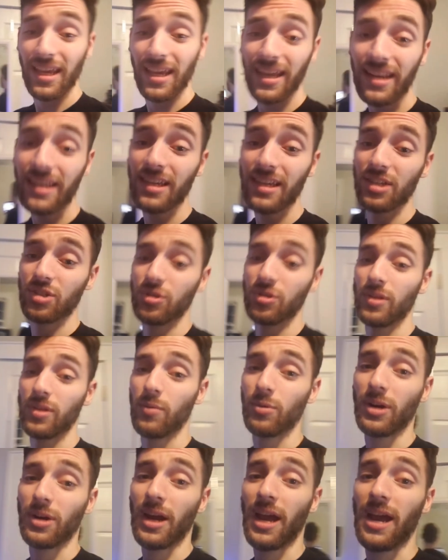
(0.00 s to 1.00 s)
heating issue
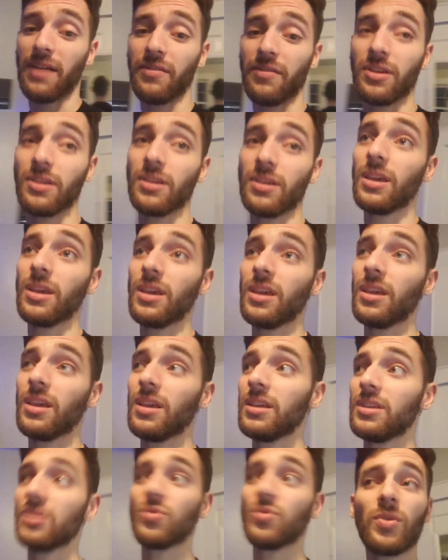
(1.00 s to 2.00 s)
that we're having
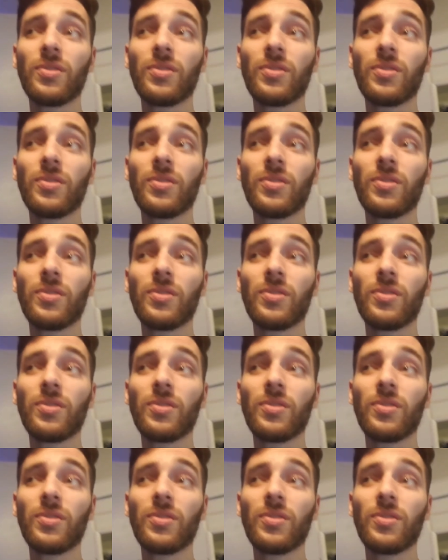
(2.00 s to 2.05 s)
is